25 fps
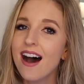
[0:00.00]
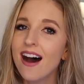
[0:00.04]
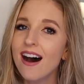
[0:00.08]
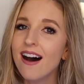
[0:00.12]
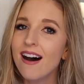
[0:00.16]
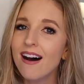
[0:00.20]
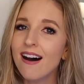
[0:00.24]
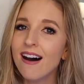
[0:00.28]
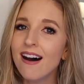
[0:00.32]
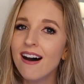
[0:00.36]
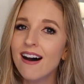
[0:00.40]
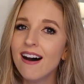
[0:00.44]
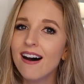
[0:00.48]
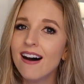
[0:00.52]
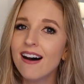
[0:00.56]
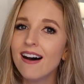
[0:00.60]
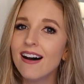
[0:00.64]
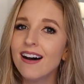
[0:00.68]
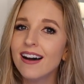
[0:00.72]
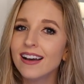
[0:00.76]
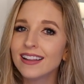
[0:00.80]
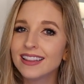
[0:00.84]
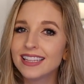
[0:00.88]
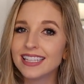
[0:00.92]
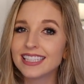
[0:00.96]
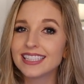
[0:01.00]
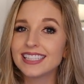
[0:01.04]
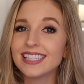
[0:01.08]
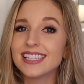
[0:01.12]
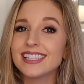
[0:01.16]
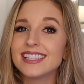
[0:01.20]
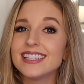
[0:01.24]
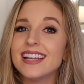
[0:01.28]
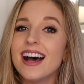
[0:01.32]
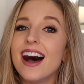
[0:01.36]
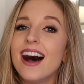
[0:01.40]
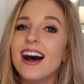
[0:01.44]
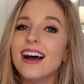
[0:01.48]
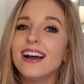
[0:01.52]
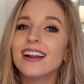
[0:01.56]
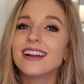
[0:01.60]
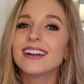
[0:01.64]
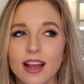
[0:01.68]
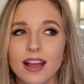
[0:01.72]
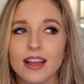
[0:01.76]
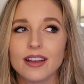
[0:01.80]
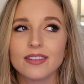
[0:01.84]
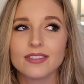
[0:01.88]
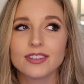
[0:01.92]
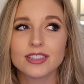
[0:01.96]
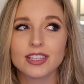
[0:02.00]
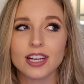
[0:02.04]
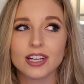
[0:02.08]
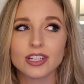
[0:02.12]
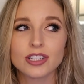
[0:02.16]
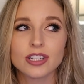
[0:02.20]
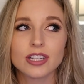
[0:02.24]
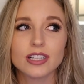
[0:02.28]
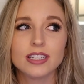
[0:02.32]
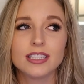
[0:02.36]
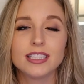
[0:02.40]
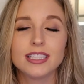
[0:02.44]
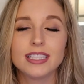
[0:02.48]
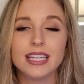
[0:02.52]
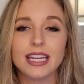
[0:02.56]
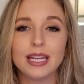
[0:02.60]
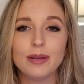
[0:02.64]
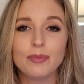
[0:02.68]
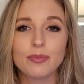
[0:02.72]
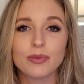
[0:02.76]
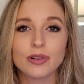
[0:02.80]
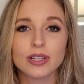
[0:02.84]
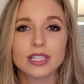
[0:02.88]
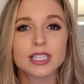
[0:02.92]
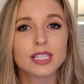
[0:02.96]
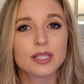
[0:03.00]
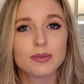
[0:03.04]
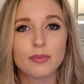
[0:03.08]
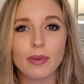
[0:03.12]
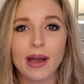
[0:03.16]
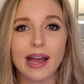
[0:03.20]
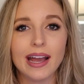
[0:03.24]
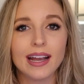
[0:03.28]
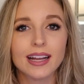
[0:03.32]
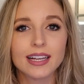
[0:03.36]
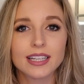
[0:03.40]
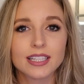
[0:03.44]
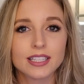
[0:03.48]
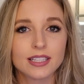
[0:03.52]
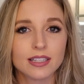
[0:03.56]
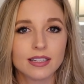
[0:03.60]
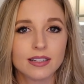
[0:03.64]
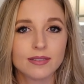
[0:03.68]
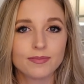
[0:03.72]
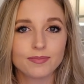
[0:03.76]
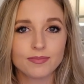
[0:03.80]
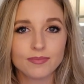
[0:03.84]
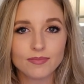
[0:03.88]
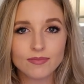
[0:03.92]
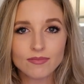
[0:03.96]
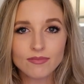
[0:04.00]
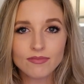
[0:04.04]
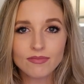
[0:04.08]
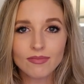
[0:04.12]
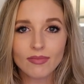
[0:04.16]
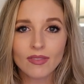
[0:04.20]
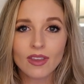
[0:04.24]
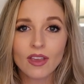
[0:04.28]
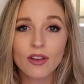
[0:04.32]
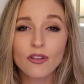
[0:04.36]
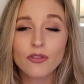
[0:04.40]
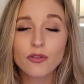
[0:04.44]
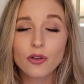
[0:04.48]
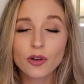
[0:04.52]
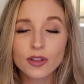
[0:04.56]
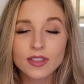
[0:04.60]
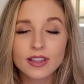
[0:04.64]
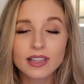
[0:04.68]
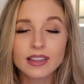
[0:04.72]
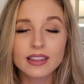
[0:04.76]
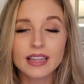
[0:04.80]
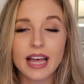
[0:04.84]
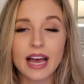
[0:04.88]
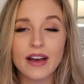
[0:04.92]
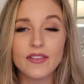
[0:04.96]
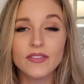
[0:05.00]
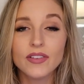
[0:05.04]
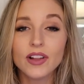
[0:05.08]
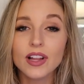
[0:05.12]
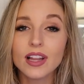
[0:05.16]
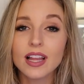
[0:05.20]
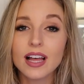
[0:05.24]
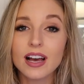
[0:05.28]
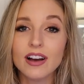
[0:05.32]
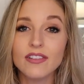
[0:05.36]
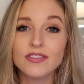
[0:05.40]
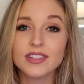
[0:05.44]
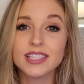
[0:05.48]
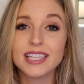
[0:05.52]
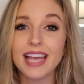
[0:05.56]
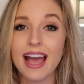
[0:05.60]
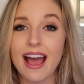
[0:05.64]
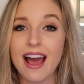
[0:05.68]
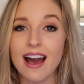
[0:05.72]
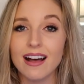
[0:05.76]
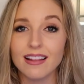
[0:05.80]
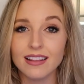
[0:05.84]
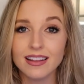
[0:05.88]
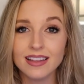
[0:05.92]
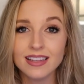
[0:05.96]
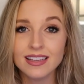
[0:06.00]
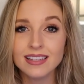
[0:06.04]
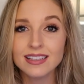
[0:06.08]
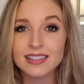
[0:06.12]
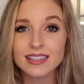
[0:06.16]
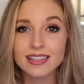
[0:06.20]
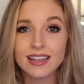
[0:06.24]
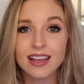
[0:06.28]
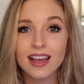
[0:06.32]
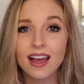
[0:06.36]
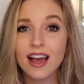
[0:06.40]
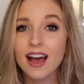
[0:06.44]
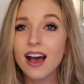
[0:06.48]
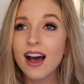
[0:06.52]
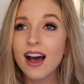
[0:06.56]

Ah, this is not. I have such a deep respect for the level of talent.